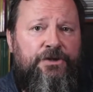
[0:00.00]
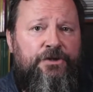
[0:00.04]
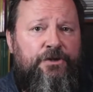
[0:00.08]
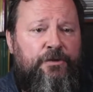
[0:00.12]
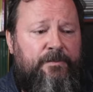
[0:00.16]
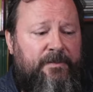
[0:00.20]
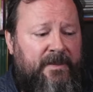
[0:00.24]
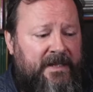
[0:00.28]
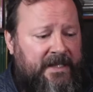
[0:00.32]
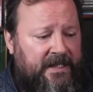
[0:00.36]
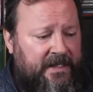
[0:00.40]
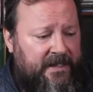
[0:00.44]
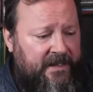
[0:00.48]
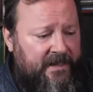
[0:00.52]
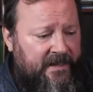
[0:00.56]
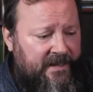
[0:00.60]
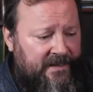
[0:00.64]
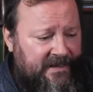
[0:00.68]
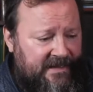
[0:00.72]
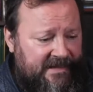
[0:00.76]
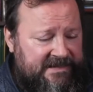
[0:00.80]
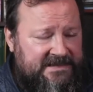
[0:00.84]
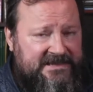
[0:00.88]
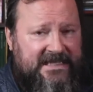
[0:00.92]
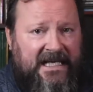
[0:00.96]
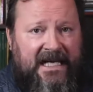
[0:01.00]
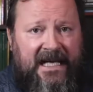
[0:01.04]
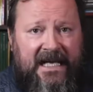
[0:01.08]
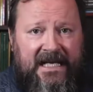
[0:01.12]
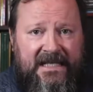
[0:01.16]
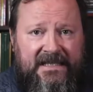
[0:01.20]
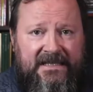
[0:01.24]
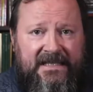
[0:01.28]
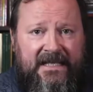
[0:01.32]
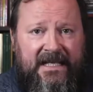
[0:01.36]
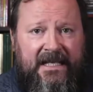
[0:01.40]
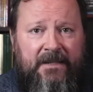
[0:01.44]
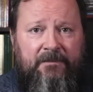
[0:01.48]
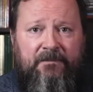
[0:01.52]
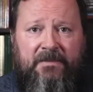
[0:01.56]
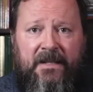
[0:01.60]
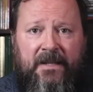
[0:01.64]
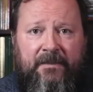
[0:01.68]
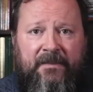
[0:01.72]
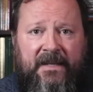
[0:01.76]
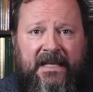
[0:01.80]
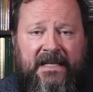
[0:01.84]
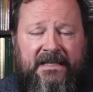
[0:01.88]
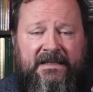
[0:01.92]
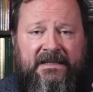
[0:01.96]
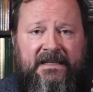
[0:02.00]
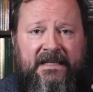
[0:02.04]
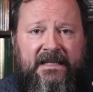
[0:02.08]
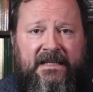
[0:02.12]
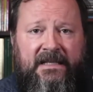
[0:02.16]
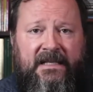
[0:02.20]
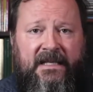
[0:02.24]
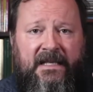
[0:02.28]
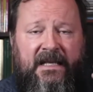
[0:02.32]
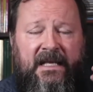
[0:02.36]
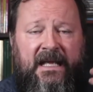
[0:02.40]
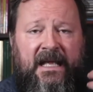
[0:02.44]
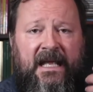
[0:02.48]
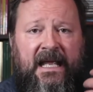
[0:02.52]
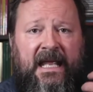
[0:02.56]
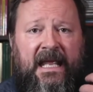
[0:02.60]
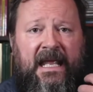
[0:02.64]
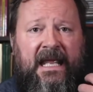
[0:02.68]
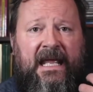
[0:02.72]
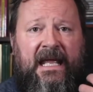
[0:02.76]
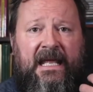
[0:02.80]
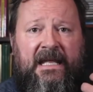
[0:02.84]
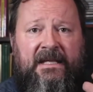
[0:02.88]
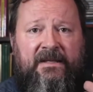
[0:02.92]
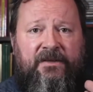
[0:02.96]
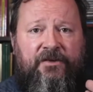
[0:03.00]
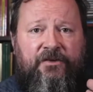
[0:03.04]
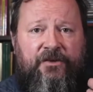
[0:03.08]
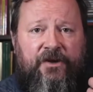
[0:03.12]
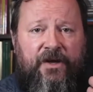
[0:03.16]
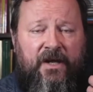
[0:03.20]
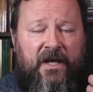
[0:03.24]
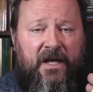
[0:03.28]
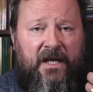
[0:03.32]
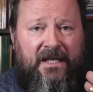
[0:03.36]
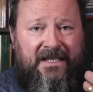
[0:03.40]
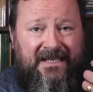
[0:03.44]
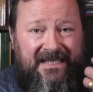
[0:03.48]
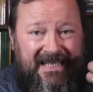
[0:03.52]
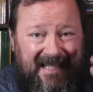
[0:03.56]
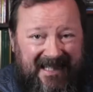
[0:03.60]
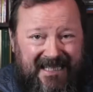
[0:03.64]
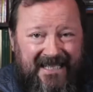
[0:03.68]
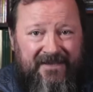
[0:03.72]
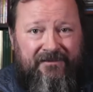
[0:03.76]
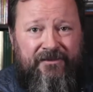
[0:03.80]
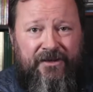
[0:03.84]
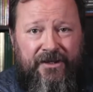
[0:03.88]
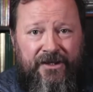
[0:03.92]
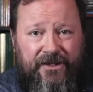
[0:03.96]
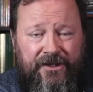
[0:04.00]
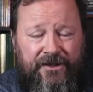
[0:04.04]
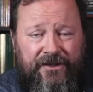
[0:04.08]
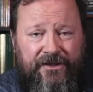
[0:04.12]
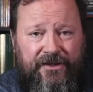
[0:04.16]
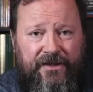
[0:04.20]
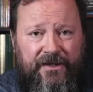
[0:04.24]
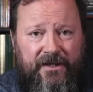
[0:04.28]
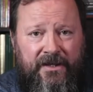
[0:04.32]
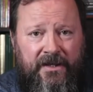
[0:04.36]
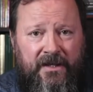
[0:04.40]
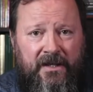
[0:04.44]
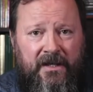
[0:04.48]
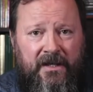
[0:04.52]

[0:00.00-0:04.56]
to be designed, implemented, and delivered